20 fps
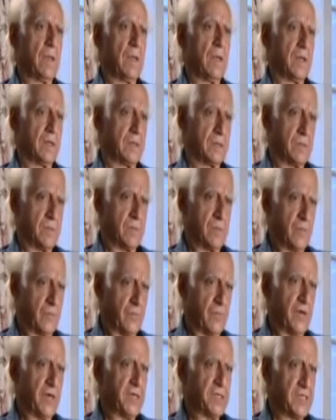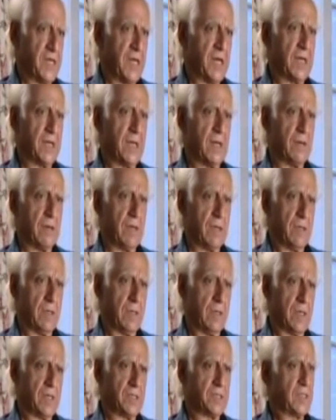and to a very secondary
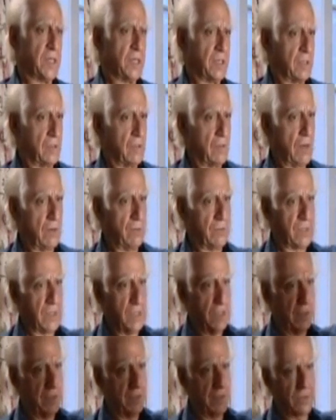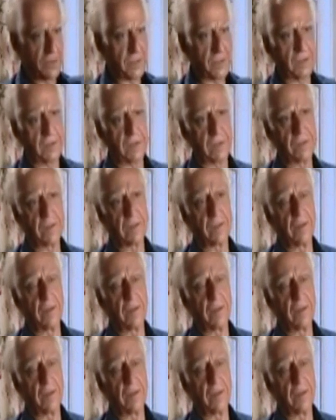extent, ground-to-air missiles.